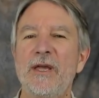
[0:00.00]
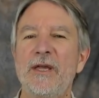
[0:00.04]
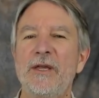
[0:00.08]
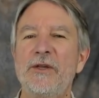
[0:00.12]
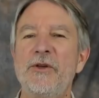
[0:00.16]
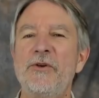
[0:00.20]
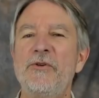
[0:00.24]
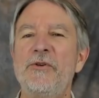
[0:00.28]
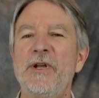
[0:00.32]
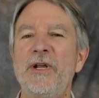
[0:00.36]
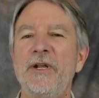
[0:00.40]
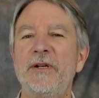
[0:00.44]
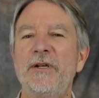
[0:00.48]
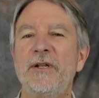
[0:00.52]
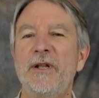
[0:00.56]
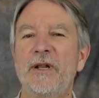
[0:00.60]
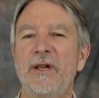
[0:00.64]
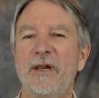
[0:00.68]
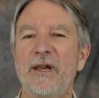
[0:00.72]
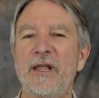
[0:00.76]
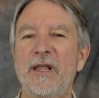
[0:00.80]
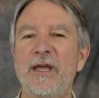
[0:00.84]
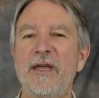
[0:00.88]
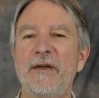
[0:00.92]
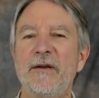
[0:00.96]
you need to
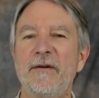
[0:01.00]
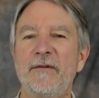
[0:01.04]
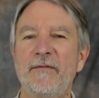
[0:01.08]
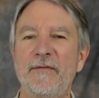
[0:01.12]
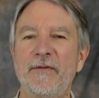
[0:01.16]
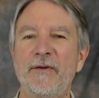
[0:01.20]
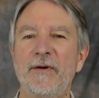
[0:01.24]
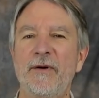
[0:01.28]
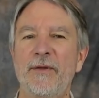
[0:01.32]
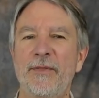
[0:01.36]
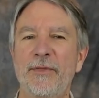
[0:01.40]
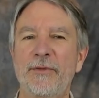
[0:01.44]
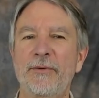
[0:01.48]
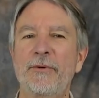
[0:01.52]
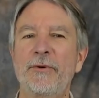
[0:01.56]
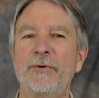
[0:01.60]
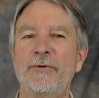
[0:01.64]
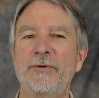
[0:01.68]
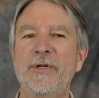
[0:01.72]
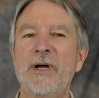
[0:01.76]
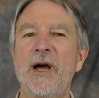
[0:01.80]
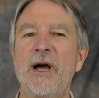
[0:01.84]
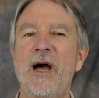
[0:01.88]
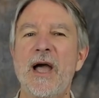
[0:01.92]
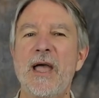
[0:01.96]
live
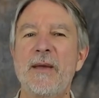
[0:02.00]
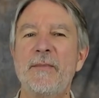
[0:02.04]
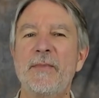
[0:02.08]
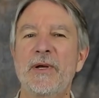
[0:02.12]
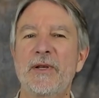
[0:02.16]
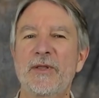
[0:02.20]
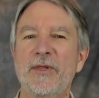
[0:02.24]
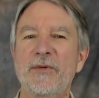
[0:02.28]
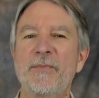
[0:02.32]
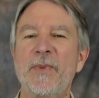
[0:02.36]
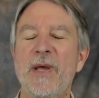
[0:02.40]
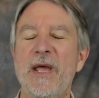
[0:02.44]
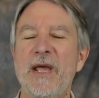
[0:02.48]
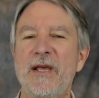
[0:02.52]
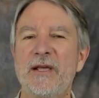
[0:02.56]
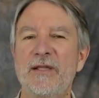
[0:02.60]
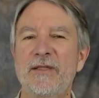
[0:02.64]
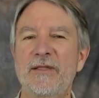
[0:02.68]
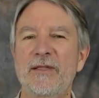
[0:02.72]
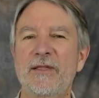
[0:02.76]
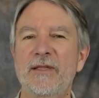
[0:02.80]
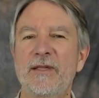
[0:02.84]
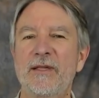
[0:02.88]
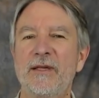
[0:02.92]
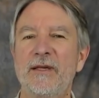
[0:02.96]
through time and
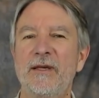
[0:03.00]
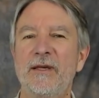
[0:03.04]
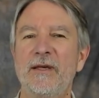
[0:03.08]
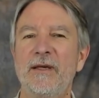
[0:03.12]
space